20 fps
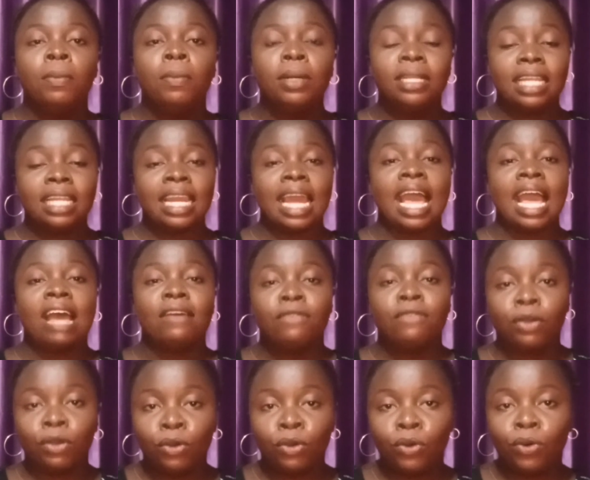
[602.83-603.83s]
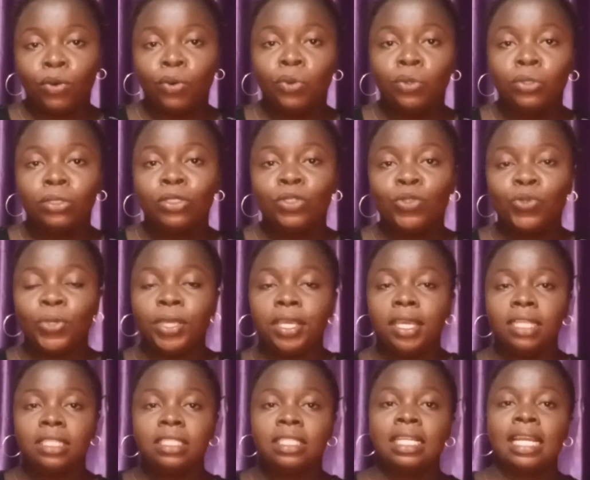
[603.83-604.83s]
but then i have a goal to
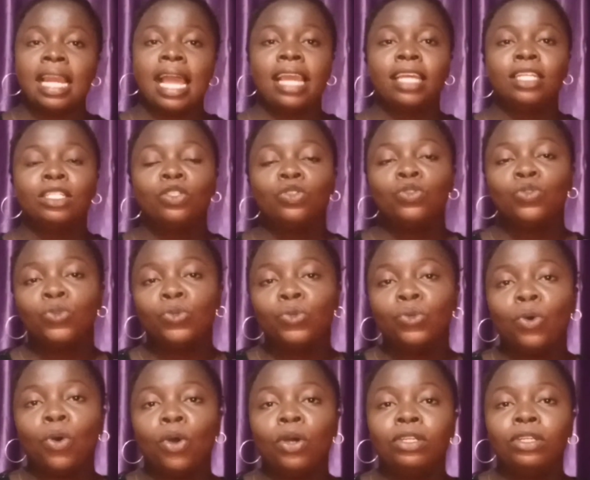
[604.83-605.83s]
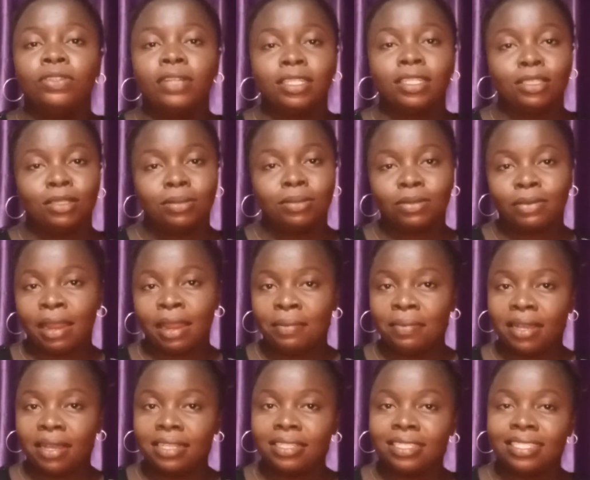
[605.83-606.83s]
hit like 200
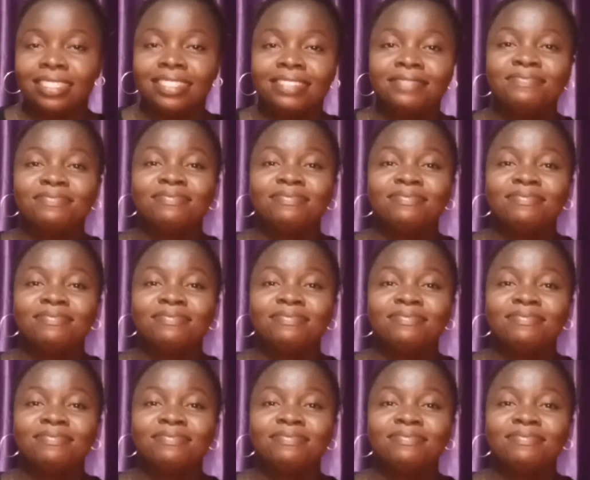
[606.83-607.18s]
subscribers